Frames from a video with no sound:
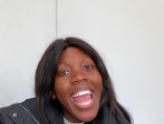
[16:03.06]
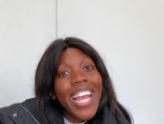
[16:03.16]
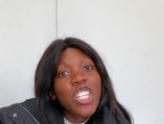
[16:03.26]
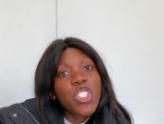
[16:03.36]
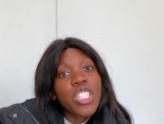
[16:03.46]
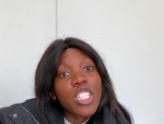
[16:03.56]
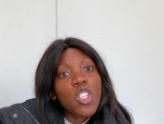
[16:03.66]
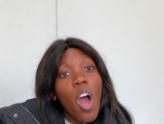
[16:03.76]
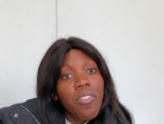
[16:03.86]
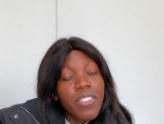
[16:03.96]
agent's
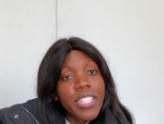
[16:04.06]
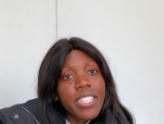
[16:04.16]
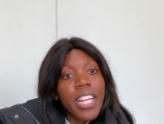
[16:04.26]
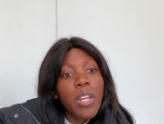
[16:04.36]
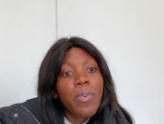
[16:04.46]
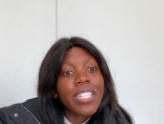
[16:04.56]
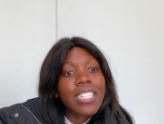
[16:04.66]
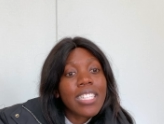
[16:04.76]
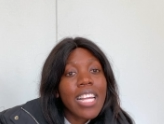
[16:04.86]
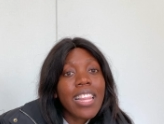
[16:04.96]
office and we're
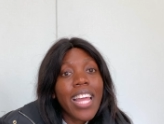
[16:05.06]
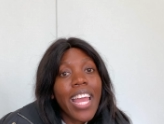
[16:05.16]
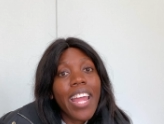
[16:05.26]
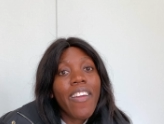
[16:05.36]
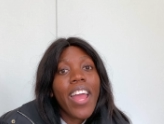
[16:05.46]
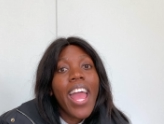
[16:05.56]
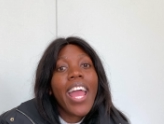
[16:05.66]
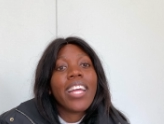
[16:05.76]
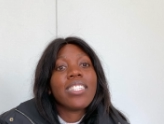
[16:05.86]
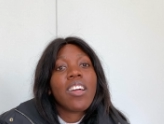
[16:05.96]
sitting there,
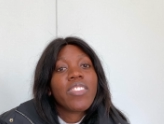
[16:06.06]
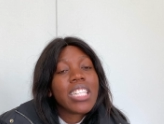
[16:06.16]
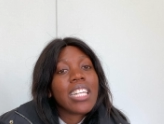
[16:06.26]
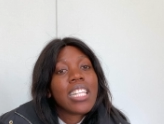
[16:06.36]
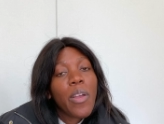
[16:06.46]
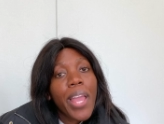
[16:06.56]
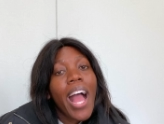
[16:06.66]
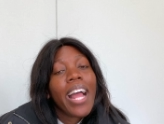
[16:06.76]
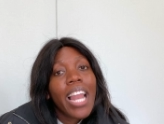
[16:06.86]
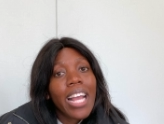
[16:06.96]
and obviously I say, okay,
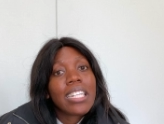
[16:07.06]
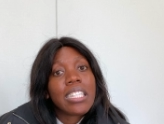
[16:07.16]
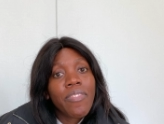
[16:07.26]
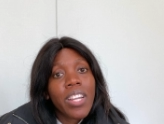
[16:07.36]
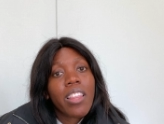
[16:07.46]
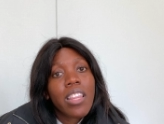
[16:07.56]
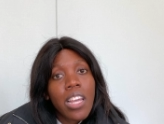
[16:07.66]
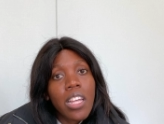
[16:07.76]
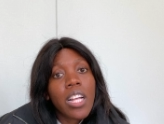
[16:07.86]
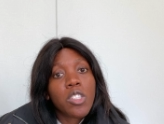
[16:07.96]
I like seven. I
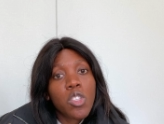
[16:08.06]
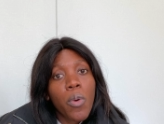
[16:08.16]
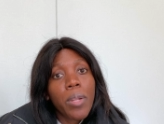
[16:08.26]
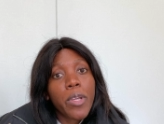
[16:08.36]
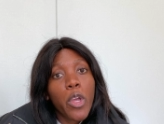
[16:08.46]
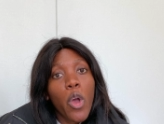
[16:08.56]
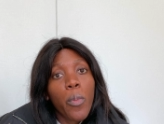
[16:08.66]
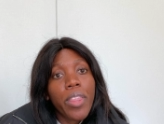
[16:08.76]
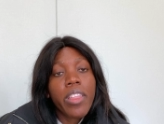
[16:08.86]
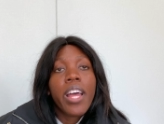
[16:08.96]
think that's the one I'm gonna go
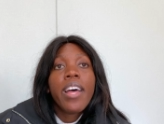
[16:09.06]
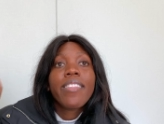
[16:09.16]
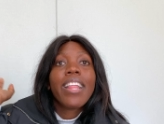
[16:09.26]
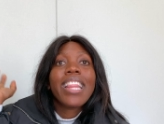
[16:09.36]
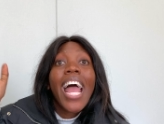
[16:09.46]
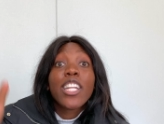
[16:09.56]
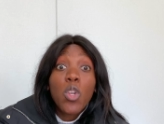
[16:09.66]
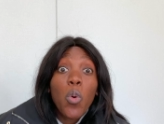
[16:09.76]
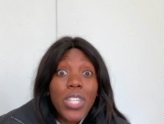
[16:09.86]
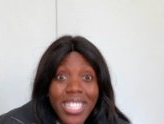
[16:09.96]
with. The
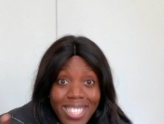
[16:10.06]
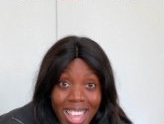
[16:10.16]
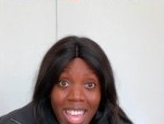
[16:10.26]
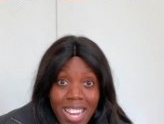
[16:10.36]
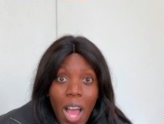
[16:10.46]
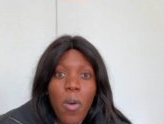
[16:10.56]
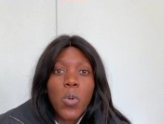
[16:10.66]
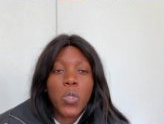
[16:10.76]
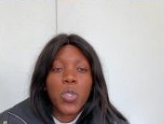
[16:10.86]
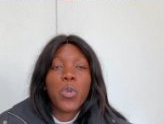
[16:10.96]
landlord is there now
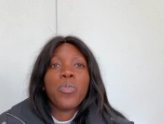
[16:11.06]
also.